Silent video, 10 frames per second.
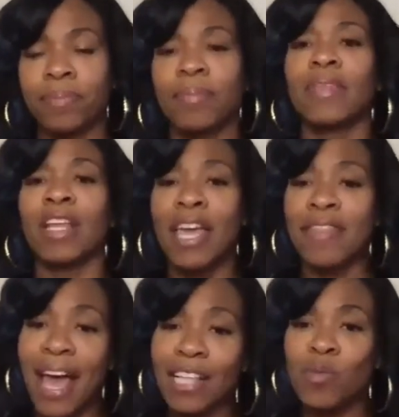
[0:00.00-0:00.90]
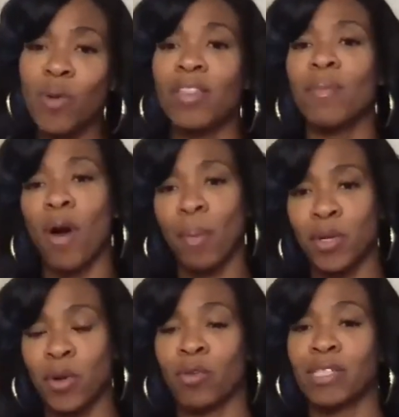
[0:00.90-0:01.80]
And that's where the Pomodoro
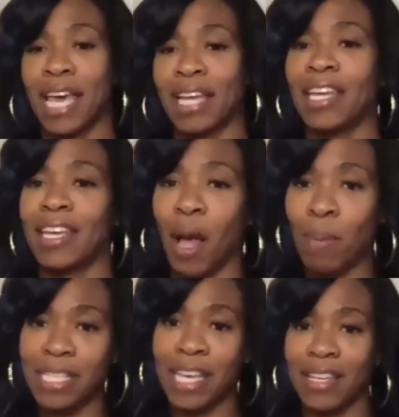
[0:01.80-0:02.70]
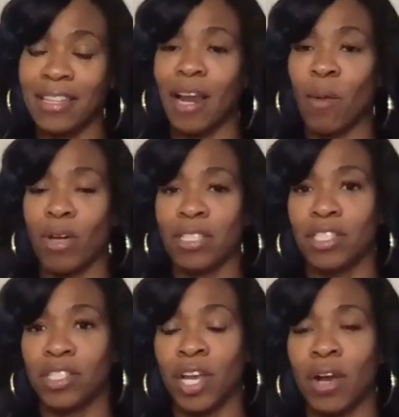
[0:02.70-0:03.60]
technique comes in that I want to
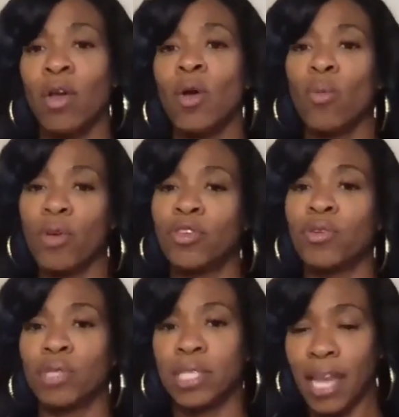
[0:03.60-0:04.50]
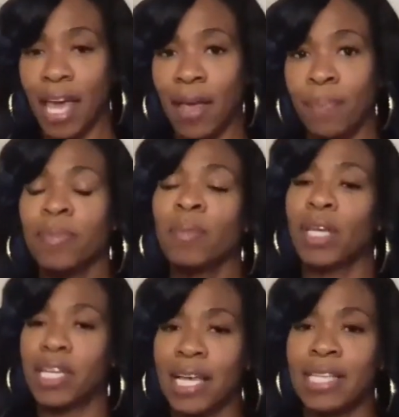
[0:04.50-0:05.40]
share with you today. Because
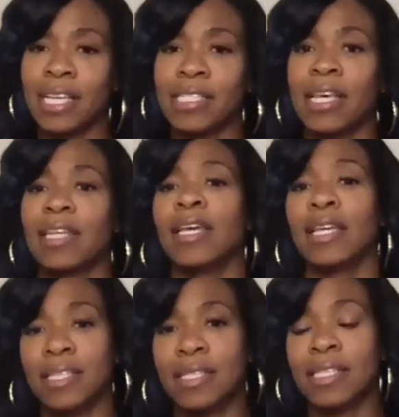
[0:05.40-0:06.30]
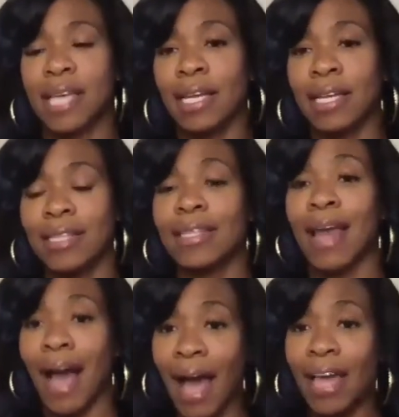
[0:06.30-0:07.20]
as I said, it's the technique that
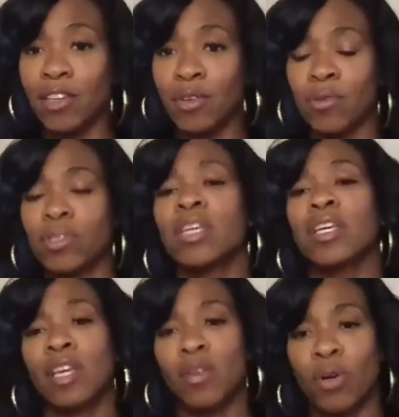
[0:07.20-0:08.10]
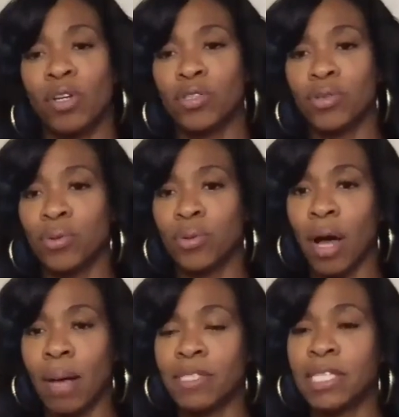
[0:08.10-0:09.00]
I use in order to
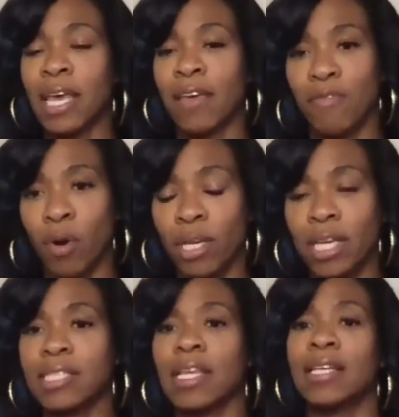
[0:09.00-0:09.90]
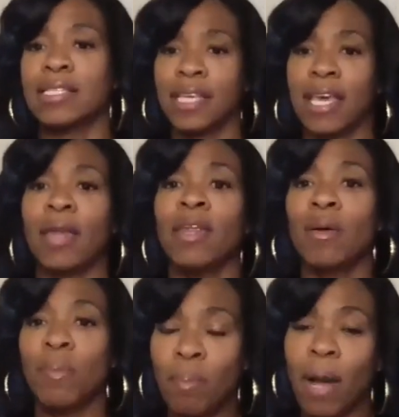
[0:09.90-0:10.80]
stay focused and to get
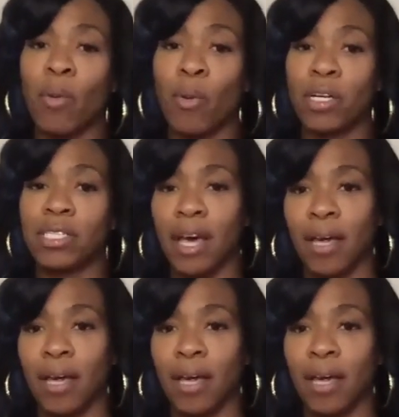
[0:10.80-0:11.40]
my work done.